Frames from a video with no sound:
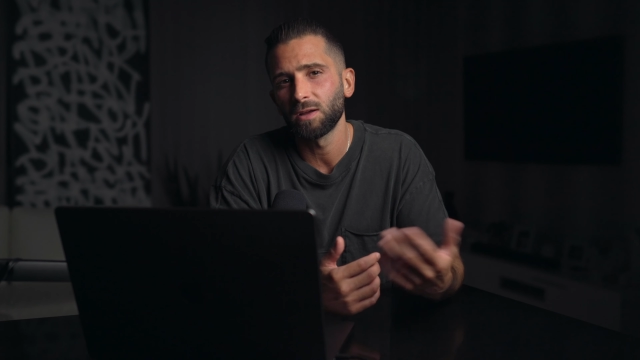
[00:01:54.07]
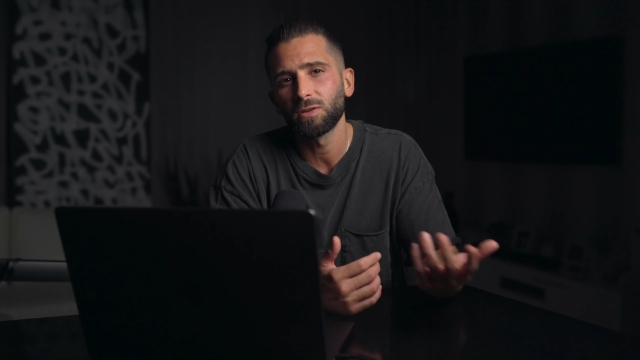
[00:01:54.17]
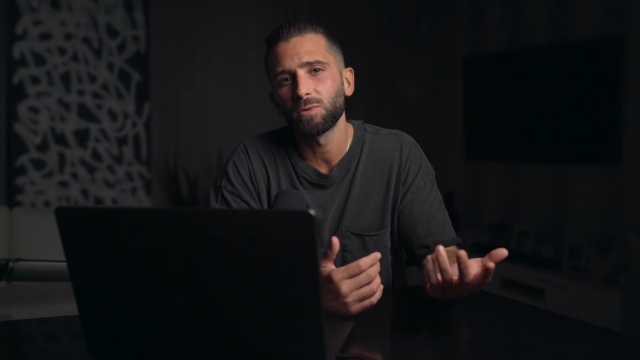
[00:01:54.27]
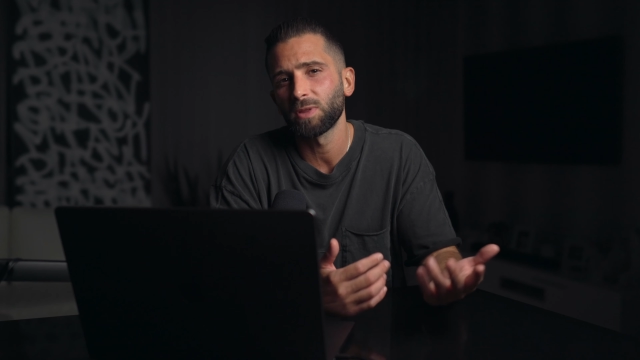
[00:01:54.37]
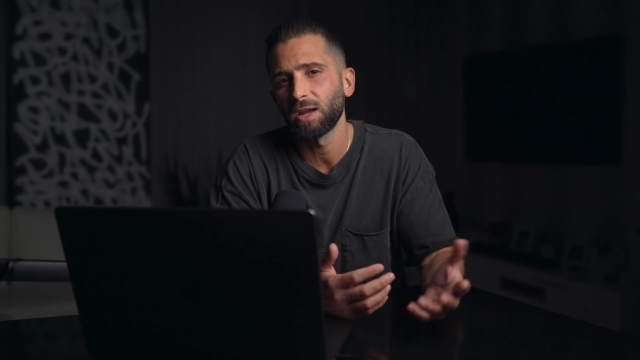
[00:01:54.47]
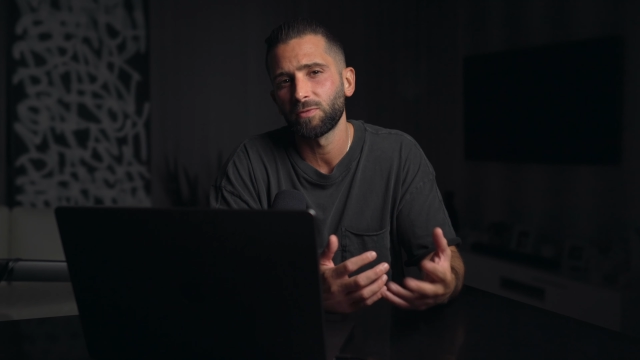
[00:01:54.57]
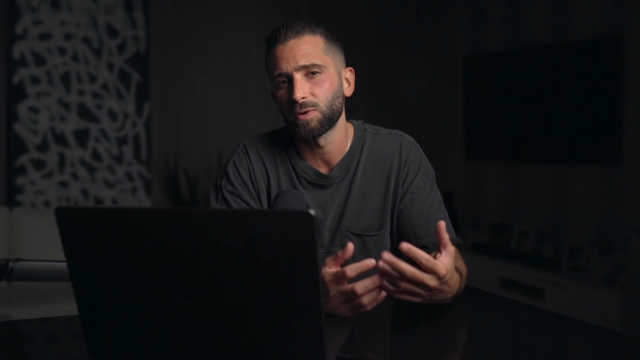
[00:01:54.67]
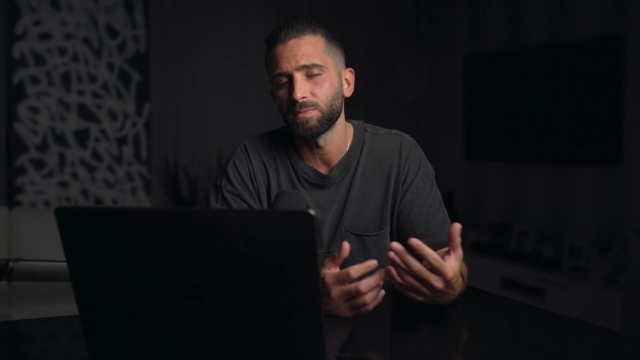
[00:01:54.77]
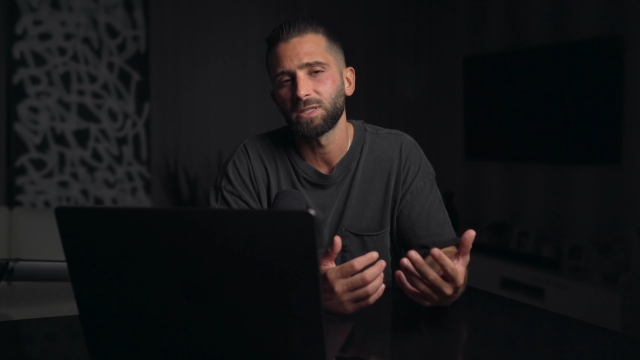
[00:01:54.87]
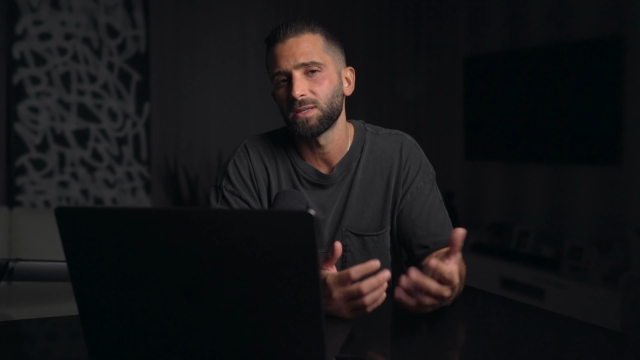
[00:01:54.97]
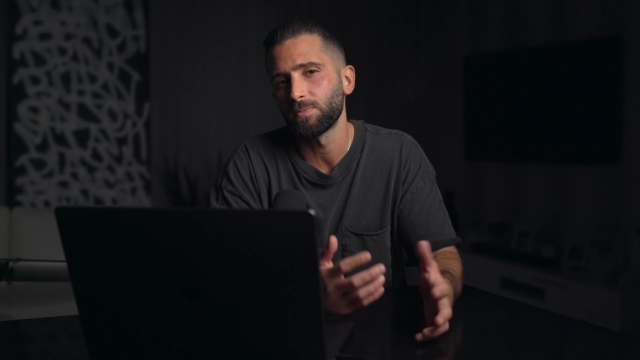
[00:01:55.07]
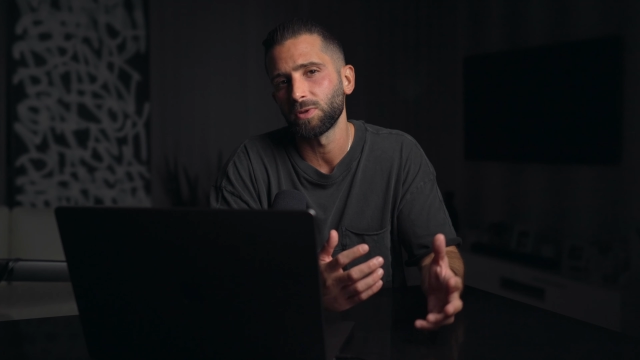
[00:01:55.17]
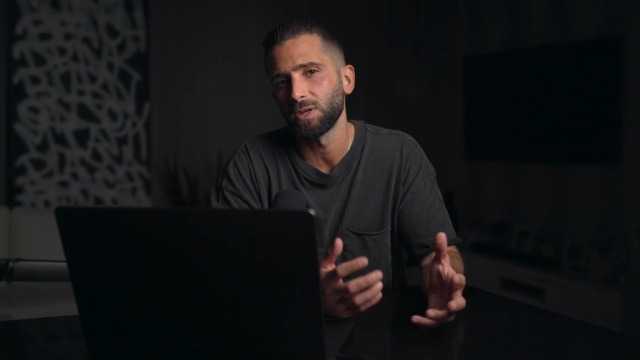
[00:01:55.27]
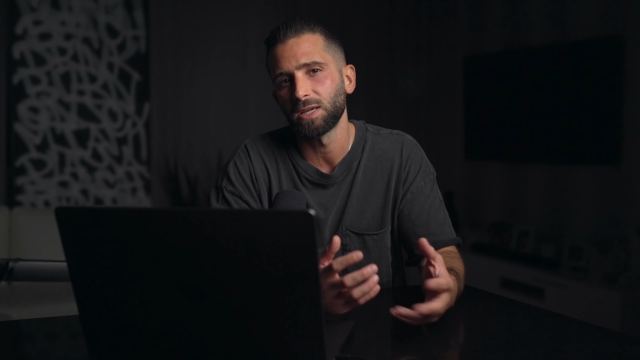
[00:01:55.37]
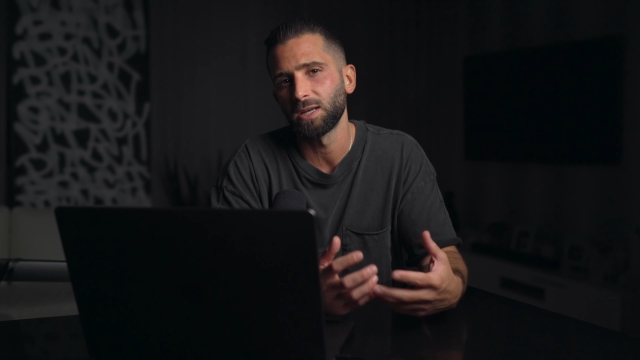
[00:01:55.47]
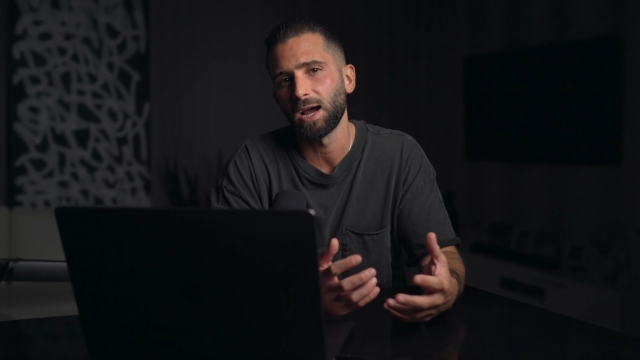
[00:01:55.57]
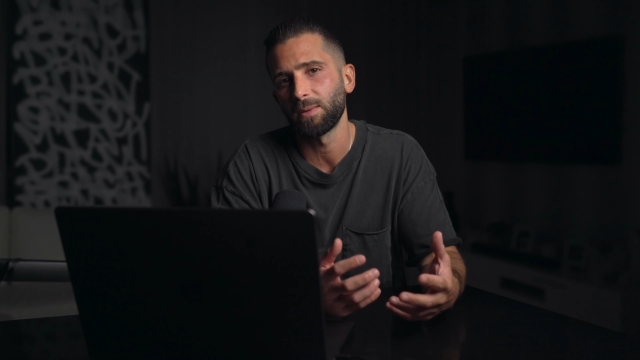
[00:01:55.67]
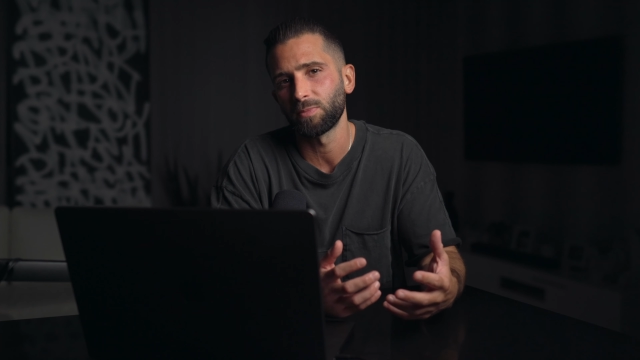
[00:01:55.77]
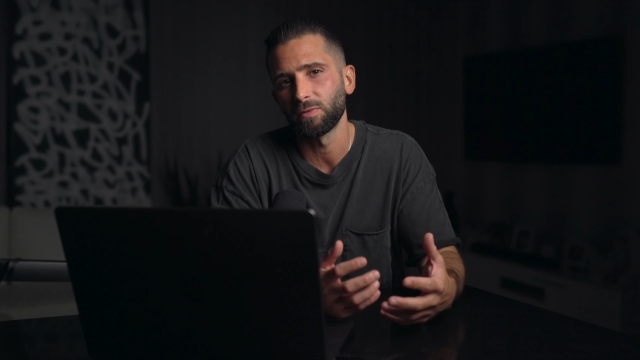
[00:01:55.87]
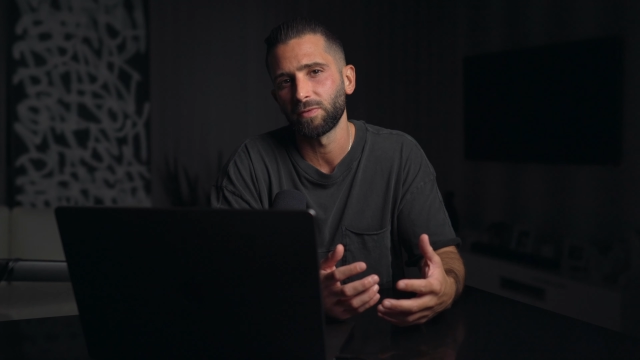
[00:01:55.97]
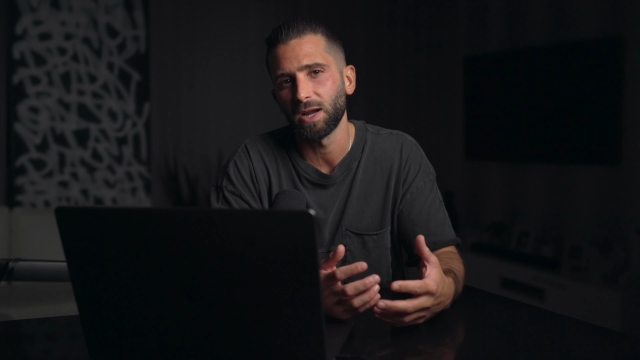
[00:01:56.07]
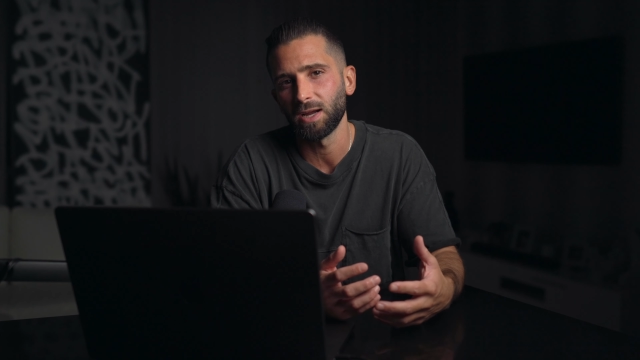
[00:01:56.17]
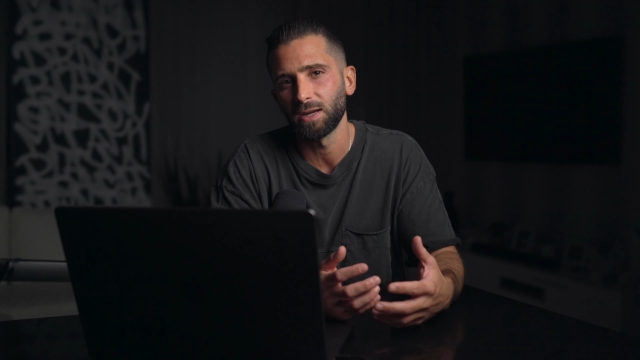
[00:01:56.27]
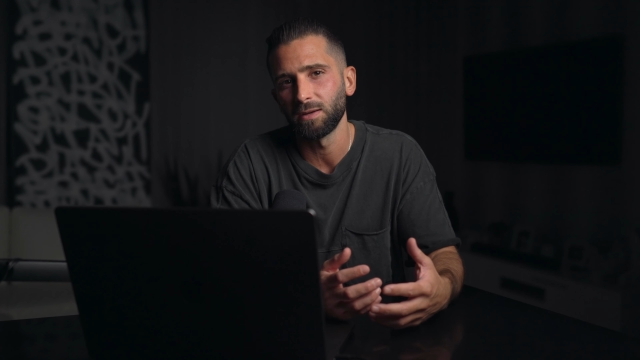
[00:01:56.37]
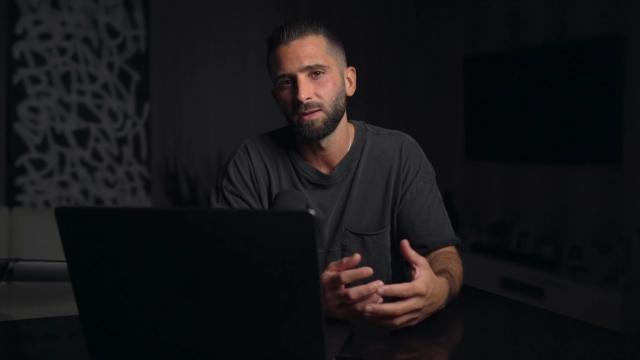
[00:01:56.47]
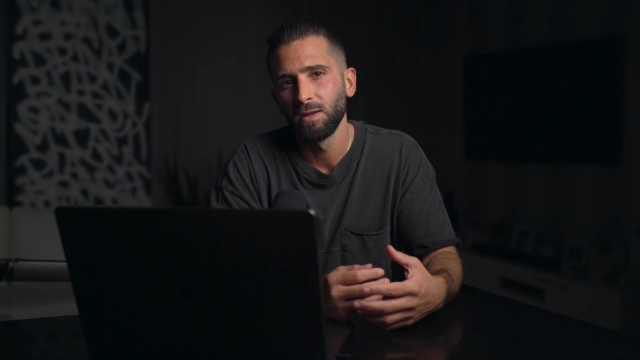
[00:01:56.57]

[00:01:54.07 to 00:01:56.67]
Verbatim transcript: other platforms simply cannot provide.